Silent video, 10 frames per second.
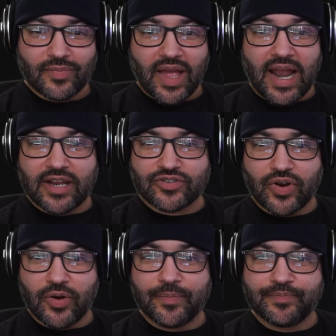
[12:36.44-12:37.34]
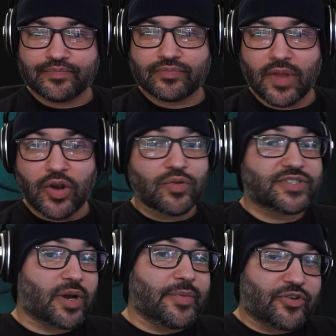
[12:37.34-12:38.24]
Electro. No,
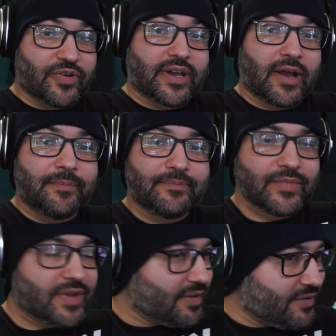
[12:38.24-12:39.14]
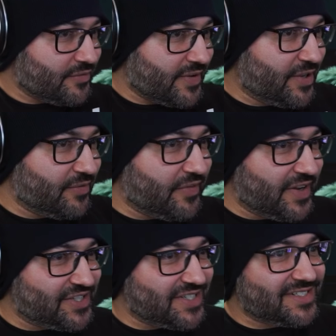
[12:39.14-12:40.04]
Simon Krieger. Thank you,
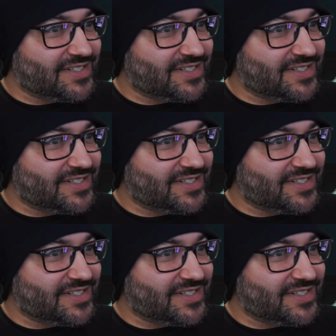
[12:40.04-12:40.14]
Vivacious.